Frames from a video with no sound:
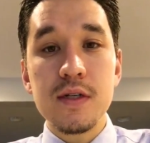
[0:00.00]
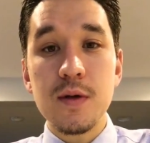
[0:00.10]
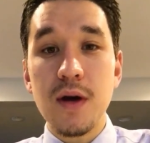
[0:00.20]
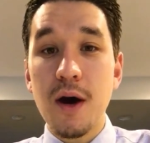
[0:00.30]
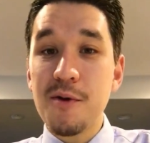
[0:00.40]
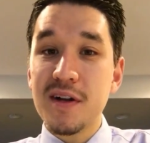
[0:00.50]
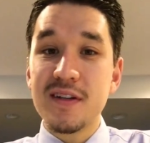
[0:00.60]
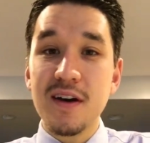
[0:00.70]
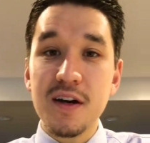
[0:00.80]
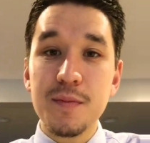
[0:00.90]
So now I want
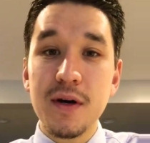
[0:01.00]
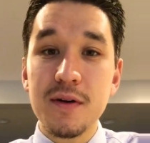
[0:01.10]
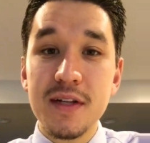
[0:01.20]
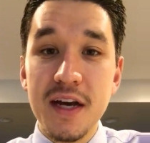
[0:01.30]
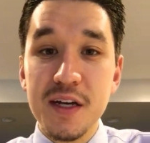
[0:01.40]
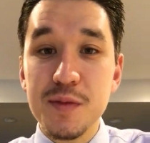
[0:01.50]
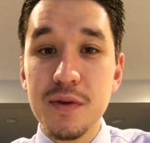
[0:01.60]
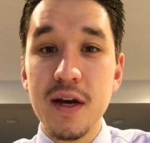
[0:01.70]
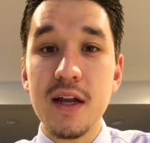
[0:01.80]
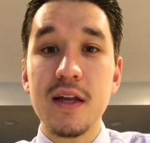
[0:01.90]
to talk about tax
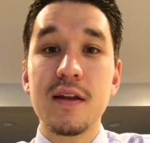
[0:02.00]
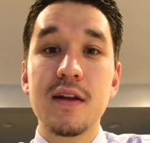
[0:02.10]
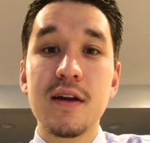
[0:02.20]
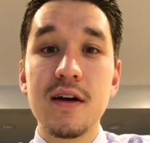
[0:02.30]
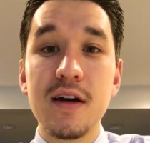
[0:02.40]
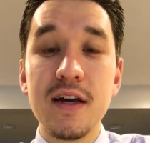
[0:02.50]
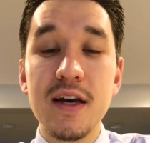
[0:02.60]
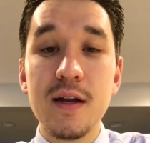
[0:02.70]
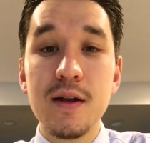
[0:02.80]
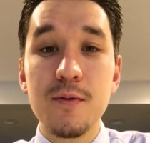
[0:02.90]
planning.
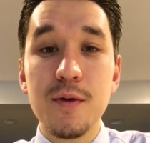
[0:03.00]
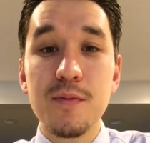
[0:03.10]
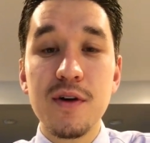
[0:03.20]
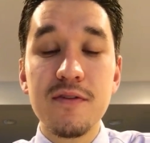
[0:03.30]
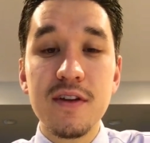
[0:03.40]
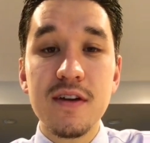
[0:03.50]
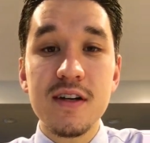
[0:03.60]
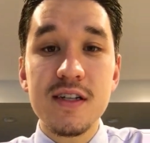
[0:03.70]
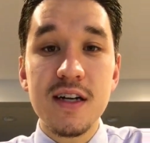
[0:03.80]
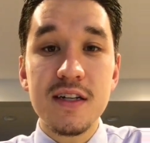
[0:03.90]
Again, we briefly
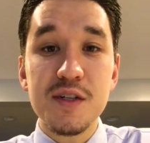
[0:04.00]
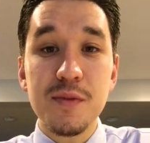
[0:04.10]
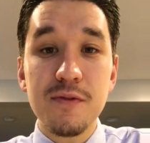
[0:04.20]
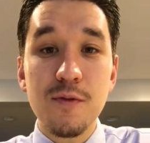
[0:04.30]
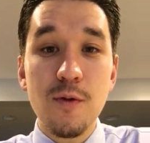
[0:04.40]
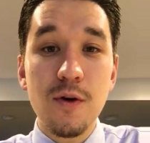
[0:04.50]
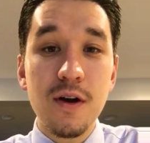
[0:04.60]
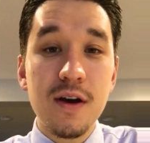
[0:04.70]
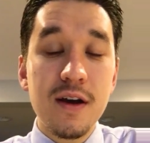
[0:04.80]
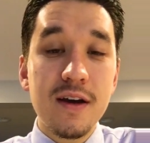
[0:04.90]
touched on this
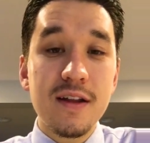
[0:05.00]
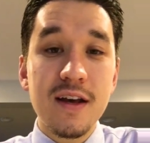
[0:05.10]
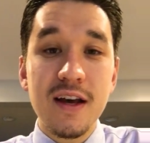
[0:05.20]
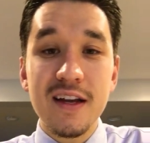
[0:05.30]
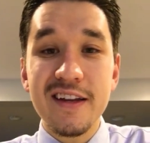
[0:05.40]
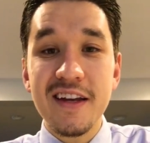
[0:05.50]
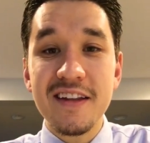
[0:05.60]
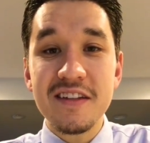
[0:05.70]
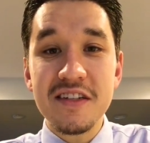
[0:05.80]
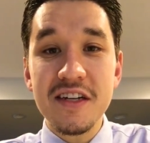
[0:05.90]
before, that
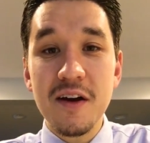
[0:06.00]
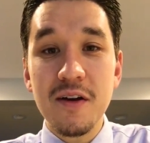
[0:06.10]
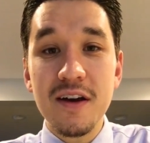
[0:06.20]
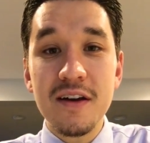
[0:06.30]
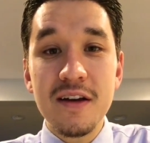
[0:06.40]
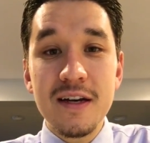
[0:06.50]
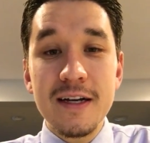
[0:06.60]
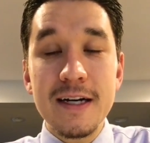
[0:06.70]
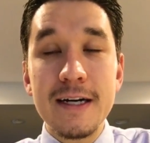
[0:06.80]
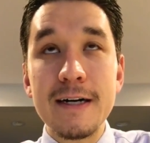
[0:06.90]
Keith and Sherry,
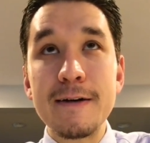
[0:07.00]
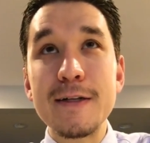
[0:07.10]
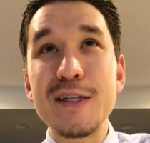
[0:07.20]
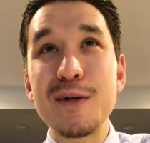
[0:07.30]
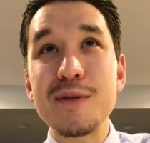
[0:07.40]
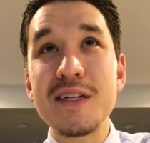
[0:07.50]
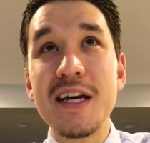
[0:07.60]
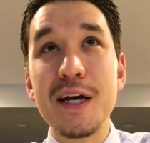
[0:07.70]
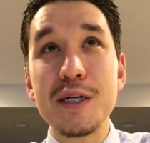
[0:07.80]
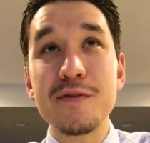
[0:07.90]
in terms of
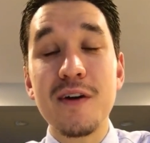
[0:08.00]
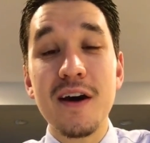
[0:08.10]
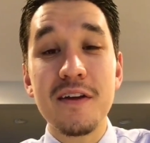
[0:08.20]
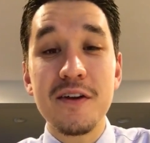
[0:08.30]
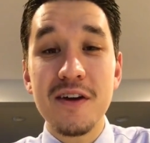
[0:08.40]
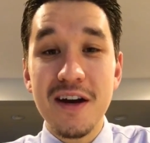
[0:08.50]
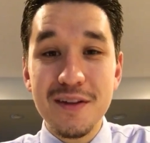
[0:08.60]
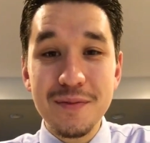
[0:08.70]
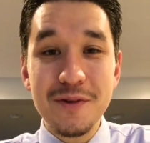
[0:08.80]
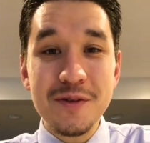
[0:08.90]
tax filing, you're
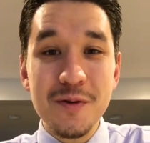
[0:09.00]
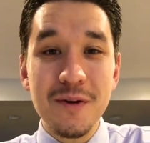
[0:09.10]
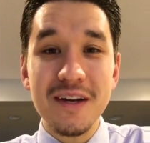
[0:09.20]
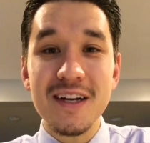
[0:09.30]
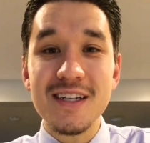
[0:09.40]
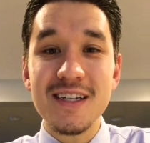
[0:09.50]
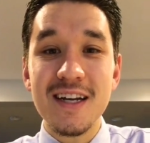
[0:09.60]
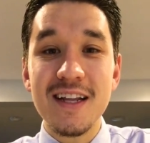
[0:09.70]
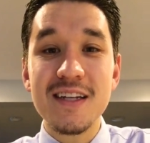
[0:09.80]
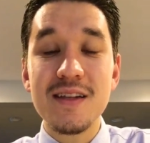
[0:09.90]
not the most organized.
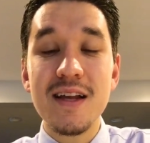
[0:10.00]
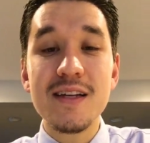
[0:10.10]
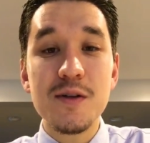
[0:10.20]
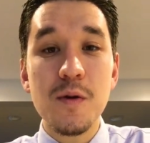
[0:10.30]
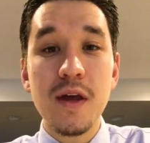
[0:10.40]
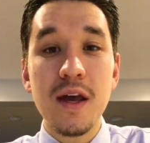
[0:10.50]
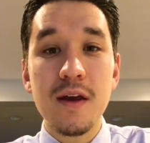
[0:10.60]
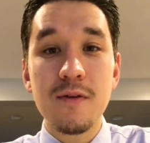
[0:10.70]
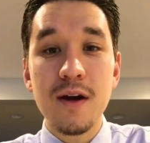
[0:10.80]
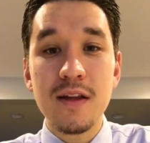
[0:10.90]
And that's
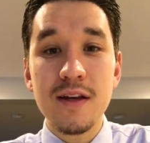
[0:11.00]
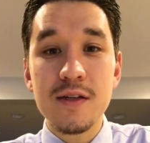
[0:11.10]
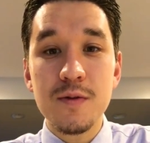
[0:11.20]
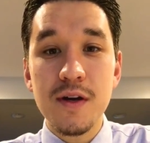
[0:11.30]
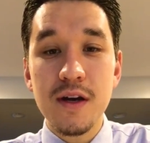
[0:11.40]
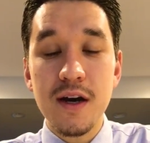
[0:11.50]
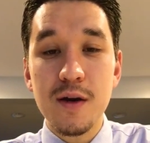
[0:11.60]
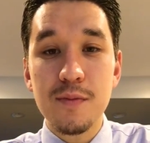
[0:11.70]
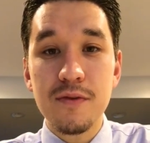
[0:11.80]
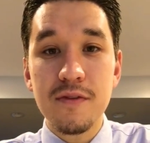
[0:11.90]
okay, right? That's why you
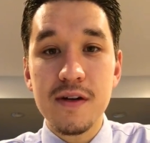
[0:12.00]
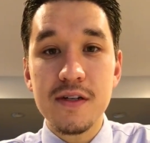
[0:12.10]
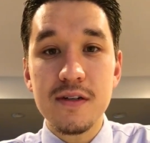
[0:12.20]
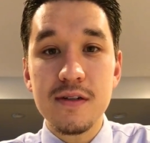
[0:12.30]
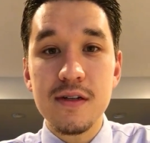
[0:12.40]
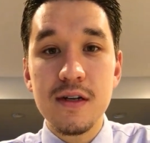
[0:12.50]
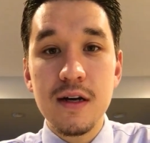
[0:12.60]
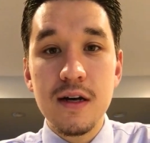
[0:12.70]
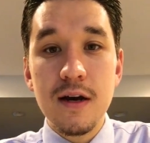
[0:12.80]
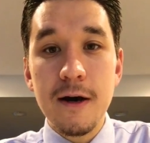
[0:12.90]
hire professionals
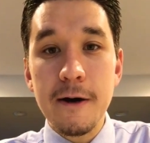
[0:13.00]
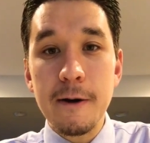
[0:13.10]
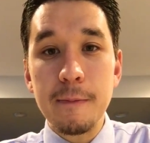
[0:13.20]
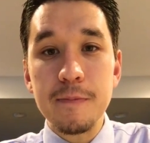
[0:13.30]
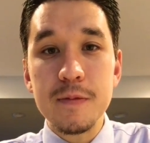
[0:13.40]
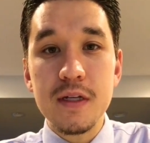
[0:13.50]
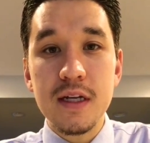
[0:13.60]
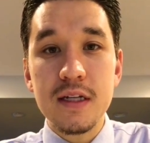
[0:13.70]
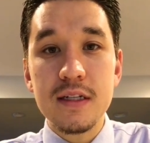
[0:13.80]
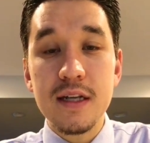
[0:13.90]
to
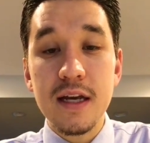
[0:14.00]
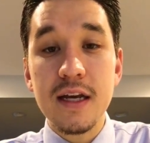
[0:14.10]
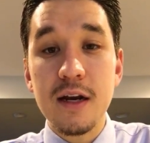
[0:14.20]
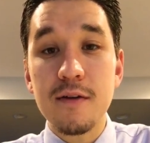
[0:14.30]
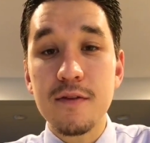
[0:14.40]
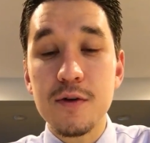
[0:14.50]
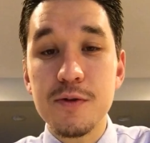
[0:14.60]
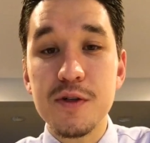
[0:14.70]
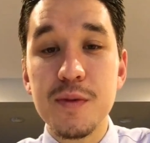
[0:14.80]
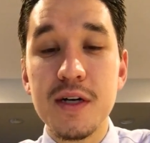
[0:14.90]
take care of those
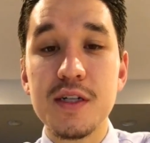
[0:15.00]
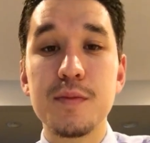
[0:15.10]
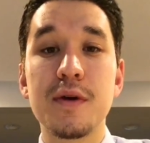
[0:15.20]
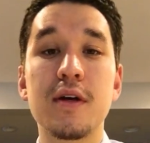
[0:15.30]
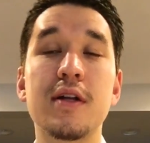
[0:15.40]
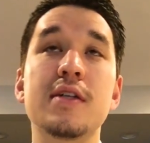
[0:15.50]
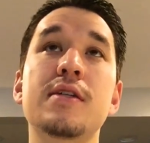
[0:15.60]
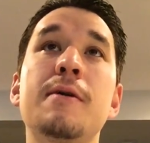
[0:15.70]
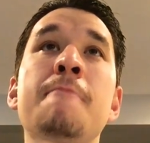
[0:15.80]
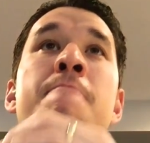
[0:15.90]
responsibilities.